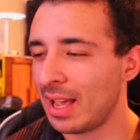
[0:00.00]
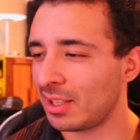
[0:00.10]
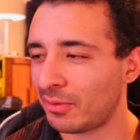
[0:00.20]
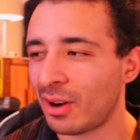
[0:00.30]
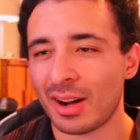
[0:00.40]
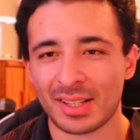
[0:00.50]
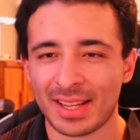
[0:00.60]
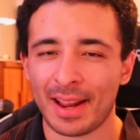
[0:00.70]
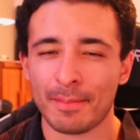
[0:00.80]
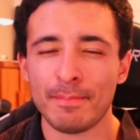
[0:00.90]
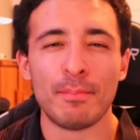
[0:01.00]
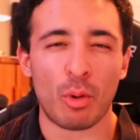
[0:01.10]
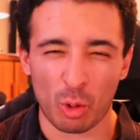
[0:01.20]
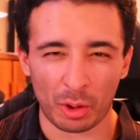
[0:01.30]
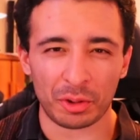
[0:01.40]
as far as like
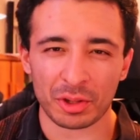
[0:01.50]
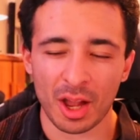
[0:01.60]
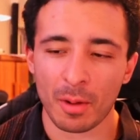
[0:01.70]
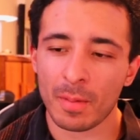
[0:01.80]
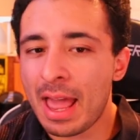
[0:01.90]
morals go.